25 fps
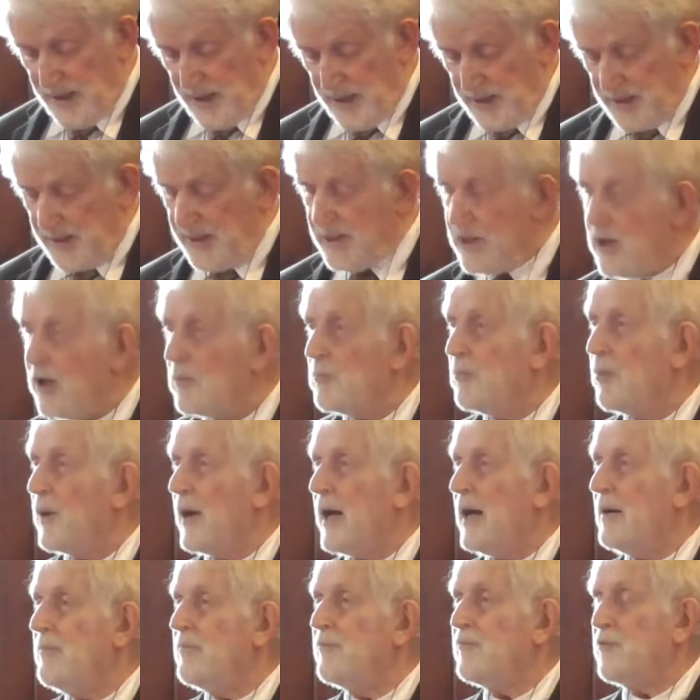and he got
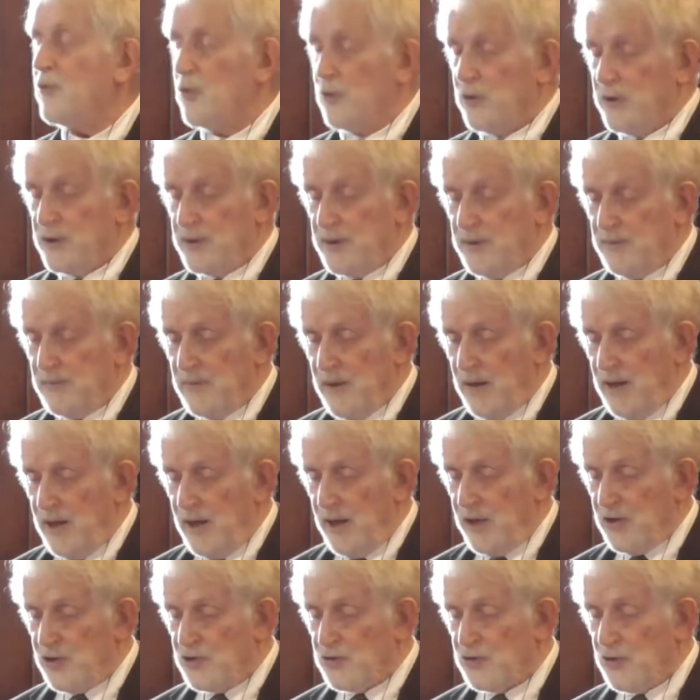blamed for it
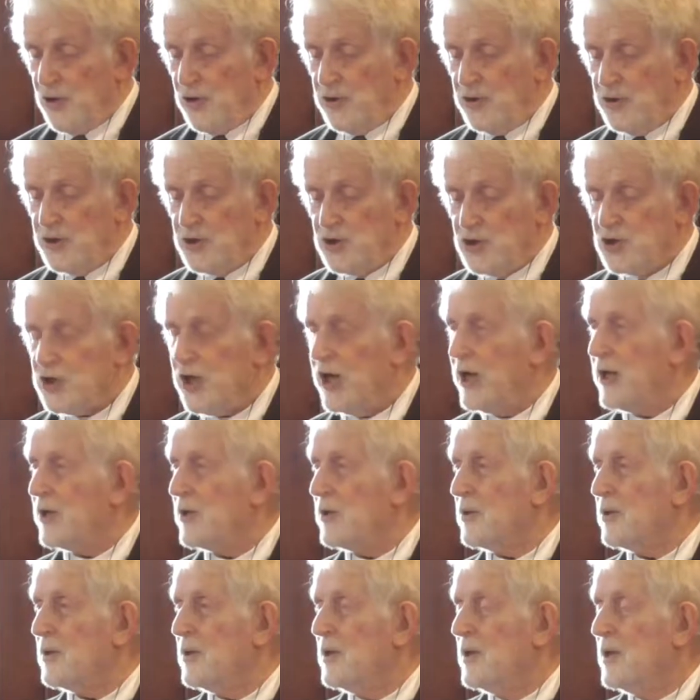and thrown in
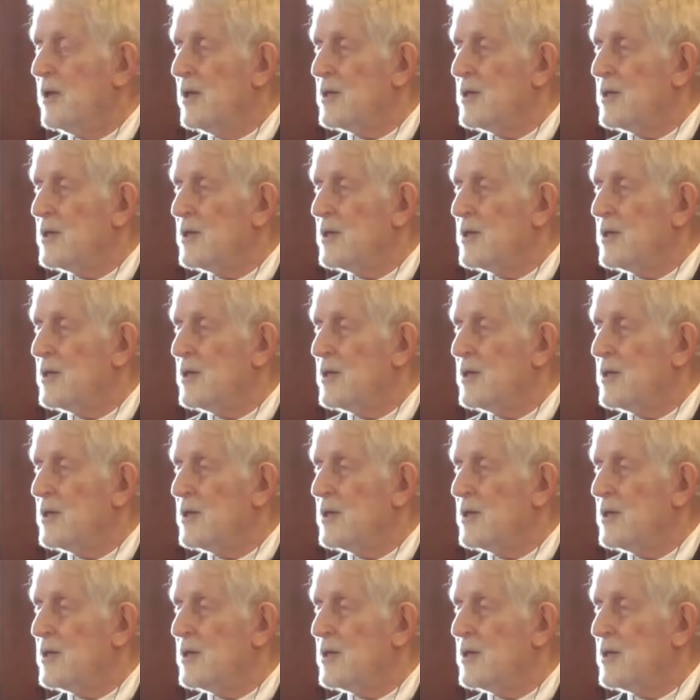jail.